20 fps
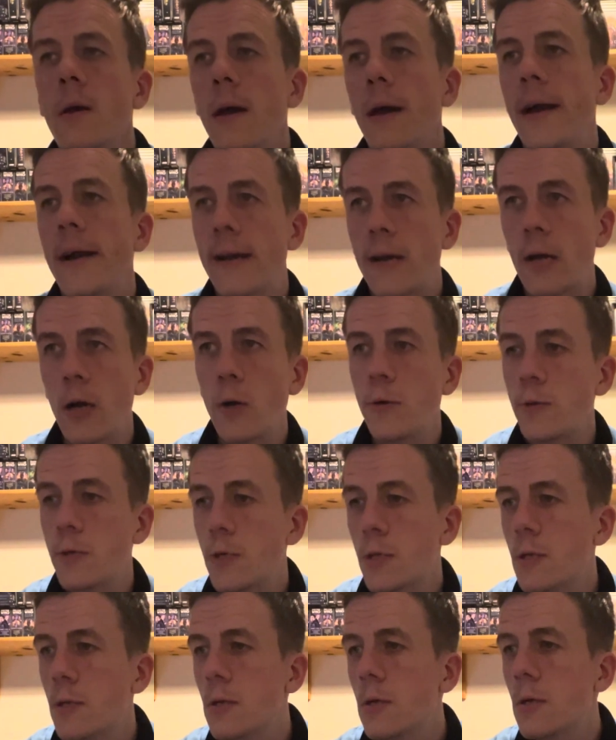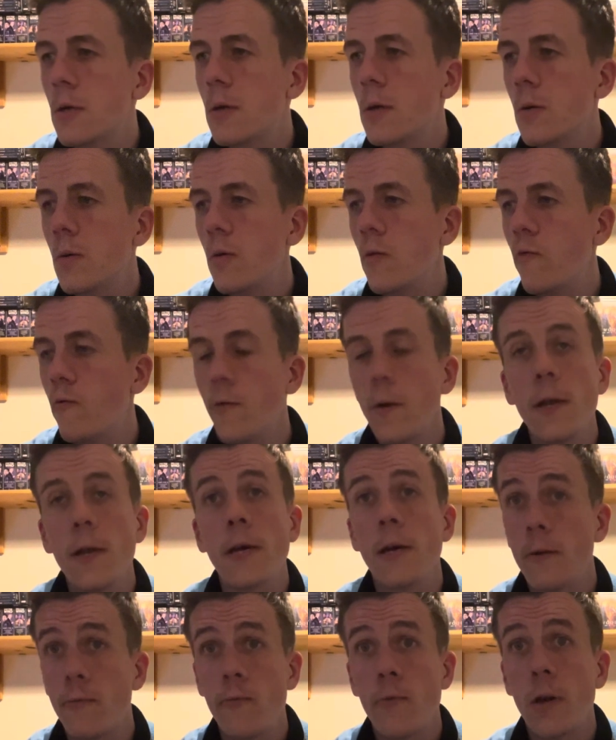It goes
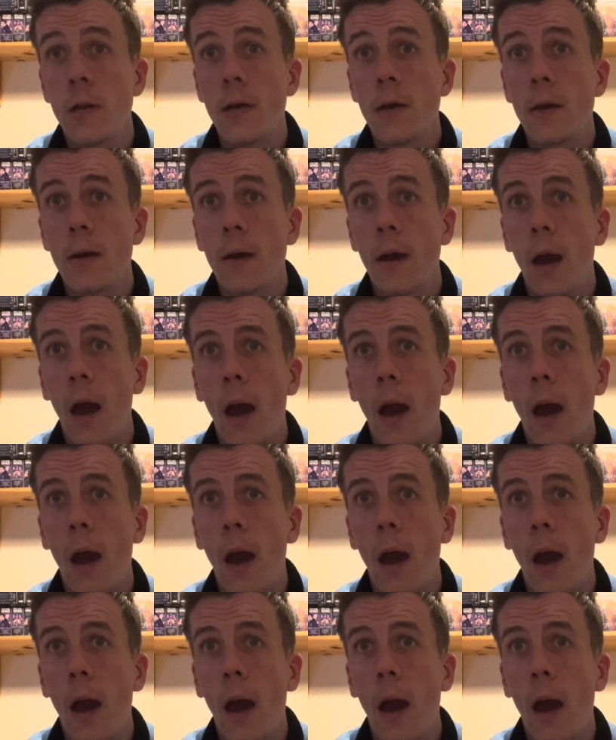really, really